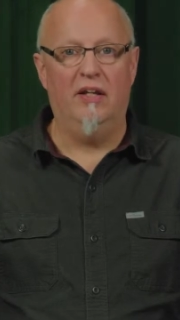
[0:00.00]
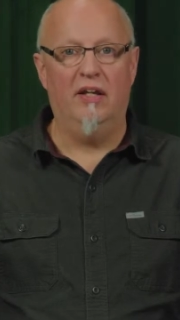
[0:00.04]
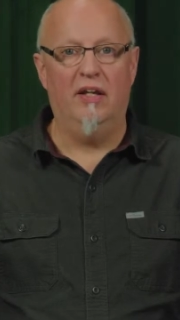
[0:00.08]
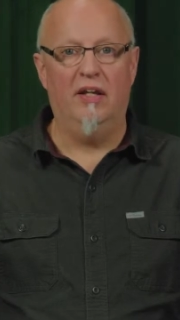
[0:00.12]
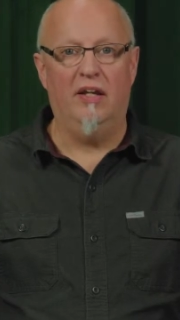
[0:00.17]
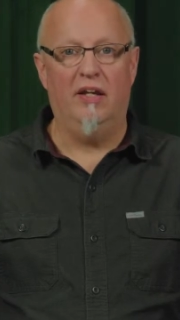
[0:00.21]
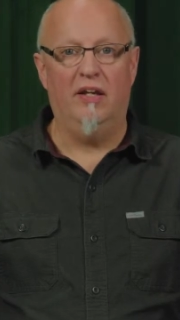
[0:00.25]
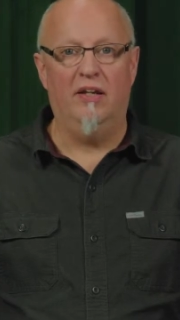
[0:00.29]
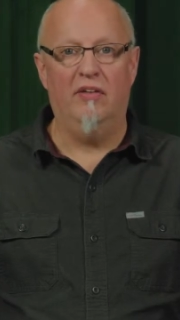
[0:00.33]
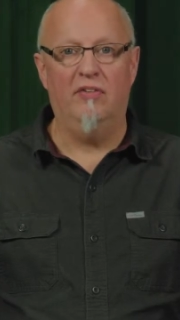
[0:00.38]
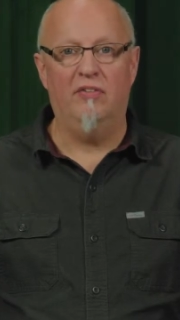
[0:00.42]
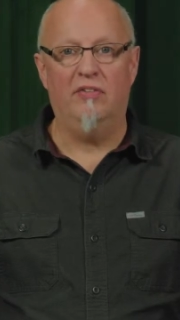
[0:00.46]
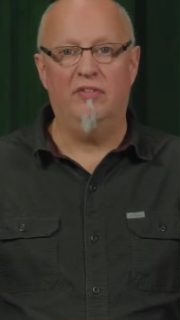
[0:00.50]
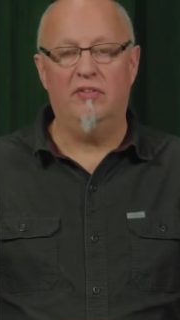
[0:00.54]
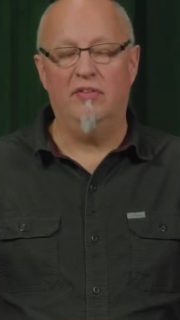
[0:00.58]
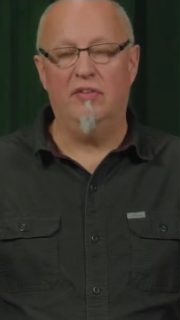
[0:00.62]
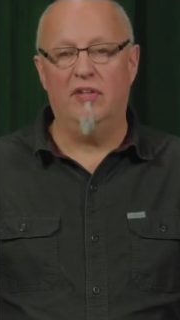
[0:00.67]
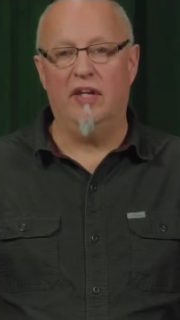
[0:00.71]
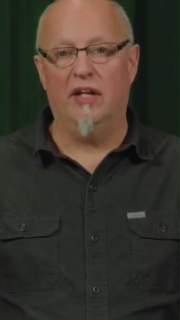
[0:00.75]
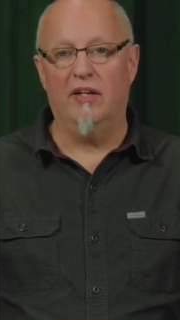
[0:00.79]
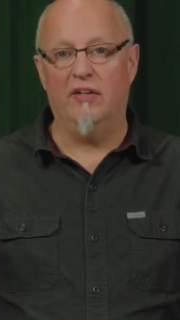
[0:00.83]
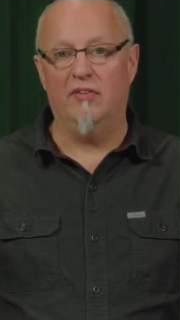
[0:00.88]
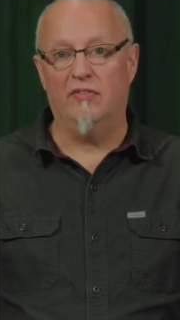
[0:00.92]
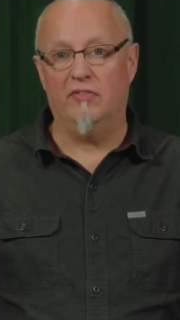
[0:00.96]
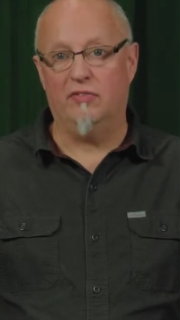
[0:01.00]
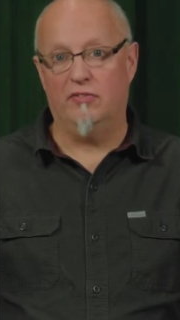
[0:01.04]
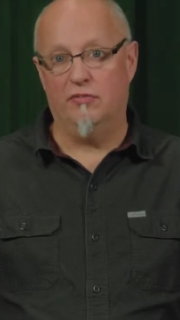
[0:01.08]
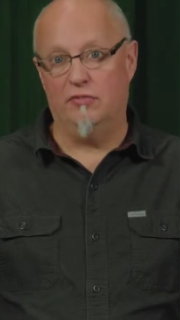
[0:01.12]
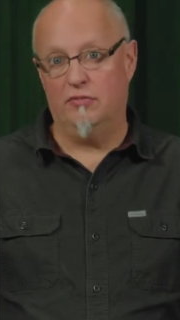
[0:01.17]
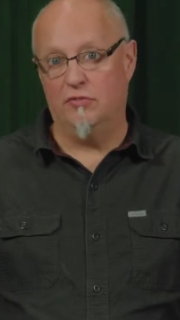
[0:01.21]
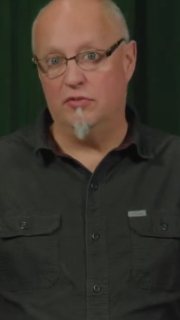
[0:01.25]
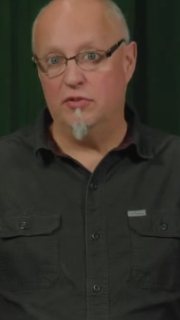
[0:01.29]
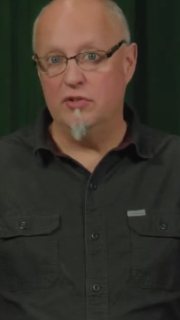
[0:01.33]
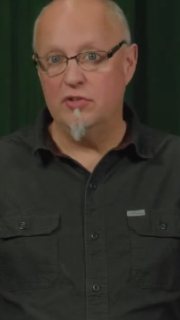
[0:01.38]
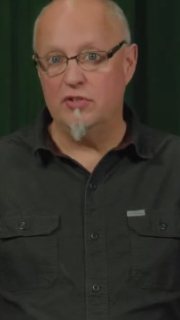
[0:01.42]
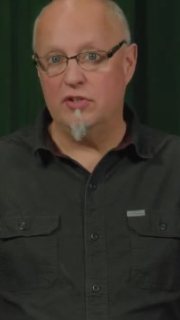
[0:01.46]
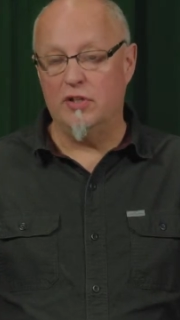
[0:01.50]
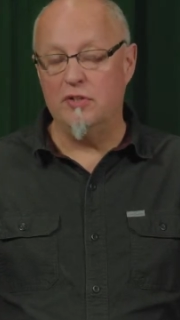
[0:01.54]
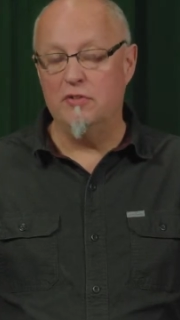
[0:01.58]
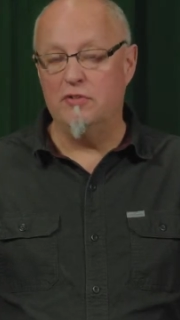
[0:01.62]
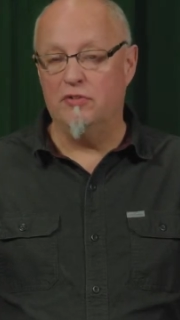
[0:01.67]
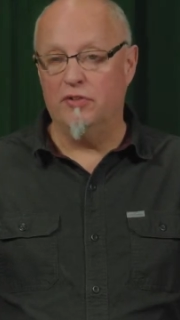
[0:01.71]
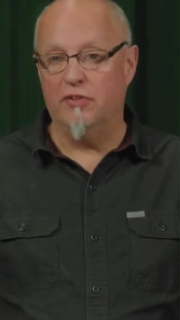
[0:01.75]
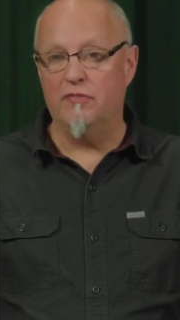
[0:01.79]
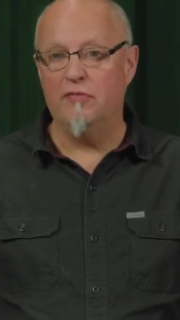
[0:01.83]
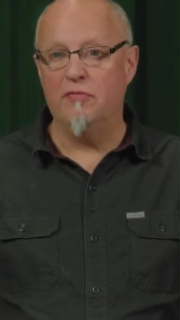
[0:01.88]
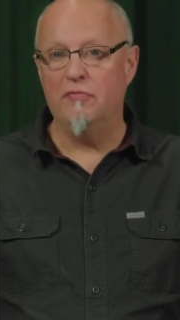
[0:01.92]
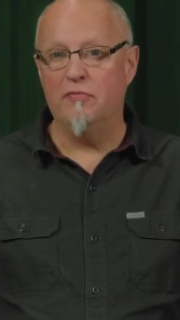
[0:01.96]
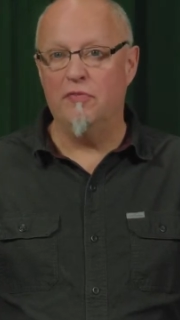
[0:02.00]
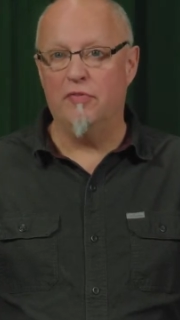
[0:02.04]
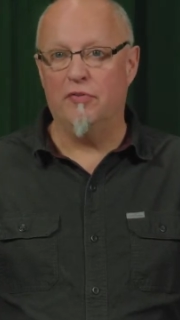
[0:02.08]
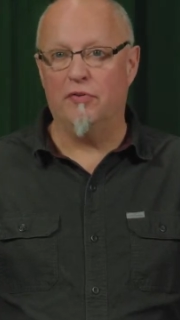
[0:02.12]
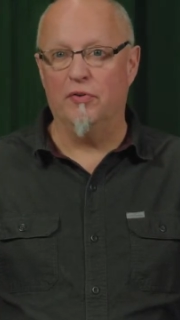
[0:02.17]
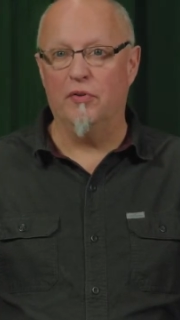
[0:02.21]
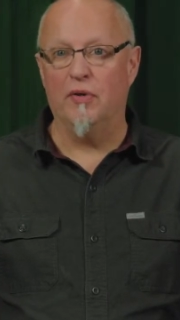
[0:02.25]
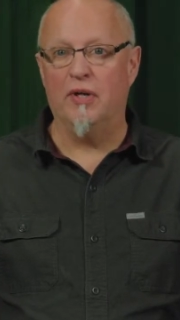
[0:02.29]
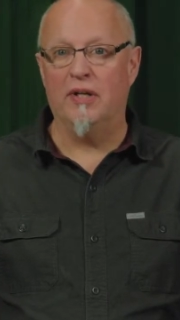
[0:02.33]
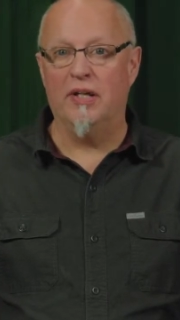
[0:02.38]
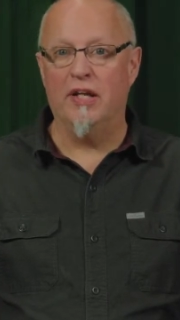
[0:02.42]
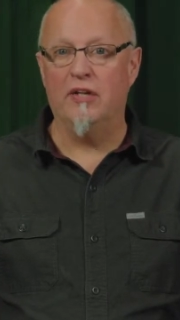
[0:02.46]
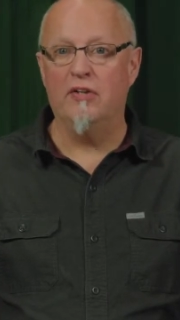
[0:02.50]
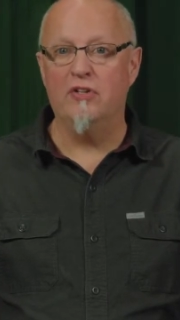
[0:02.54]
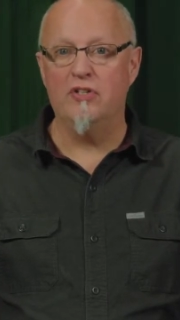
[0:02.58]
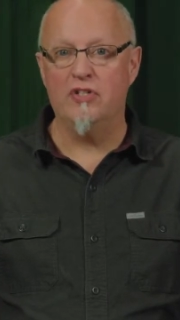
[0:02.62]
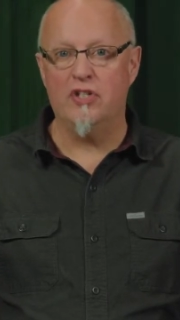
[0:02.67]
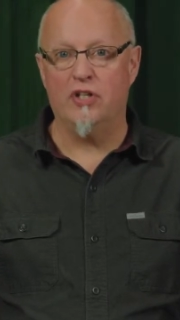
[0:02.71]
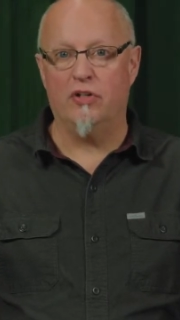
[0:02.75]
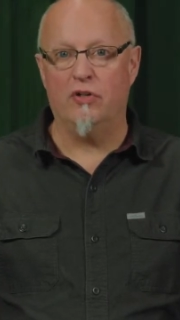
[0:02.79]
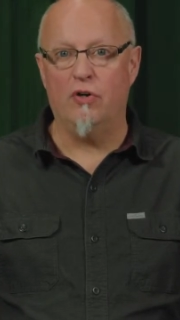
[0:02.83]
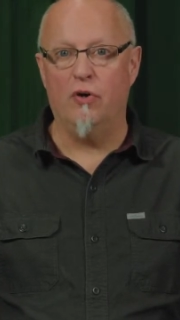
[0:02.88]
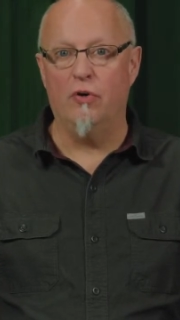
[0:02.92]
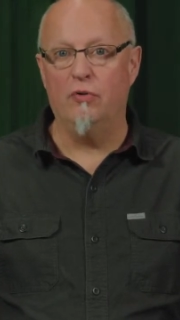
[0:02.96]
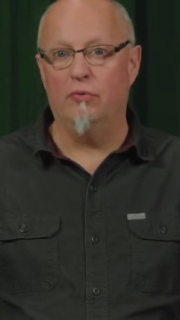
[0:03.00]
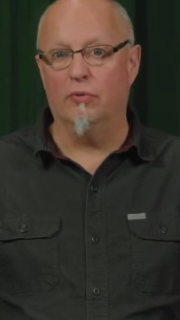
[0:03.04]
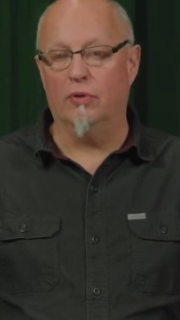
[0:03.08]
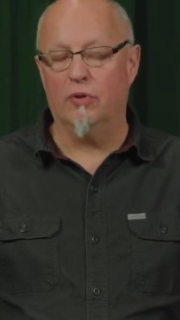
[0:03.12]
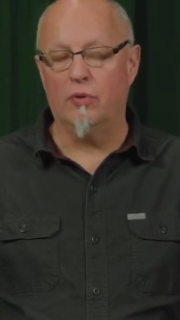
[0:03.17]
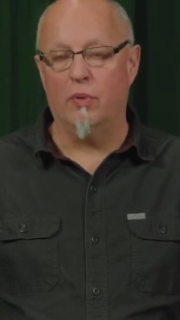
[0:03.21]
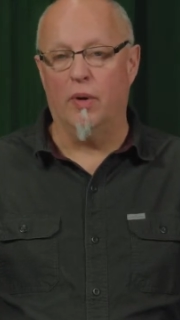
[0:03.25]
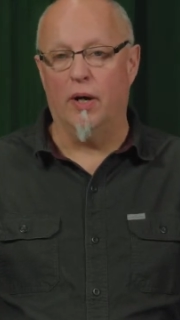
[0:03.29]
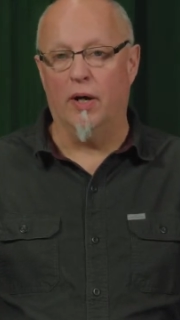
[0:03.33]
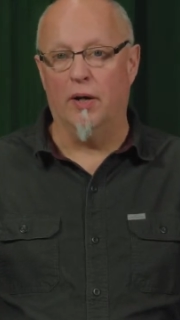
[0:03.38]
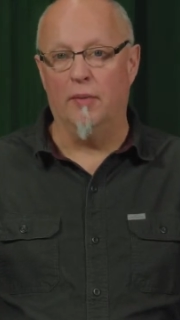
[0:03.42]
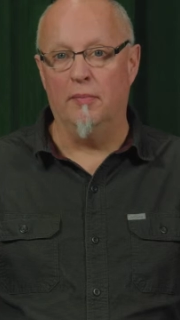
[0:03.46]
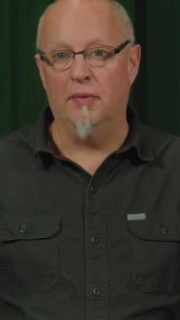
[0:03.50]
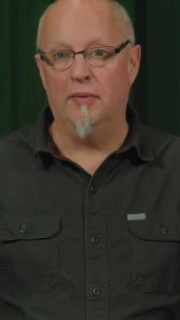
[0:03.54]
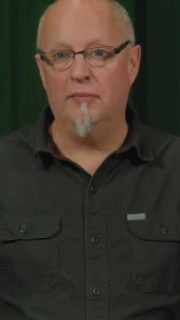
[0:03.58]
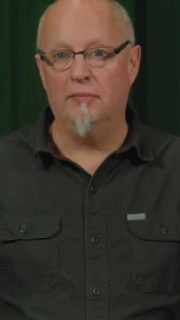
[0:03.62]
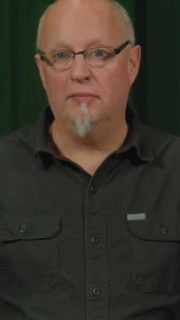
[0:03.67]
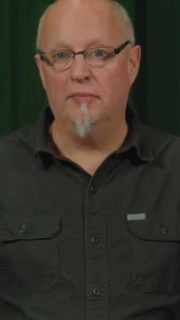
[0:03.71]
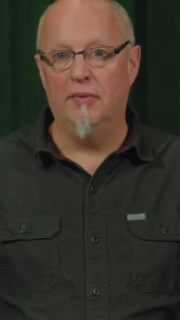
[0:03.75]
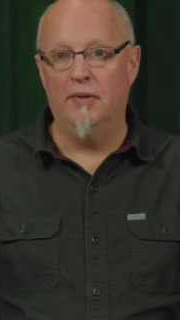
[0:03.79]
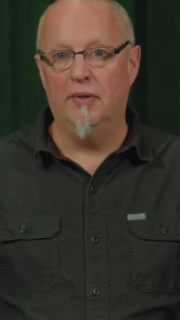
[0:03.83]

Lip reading: is that it's usually driven through an energy code requirement,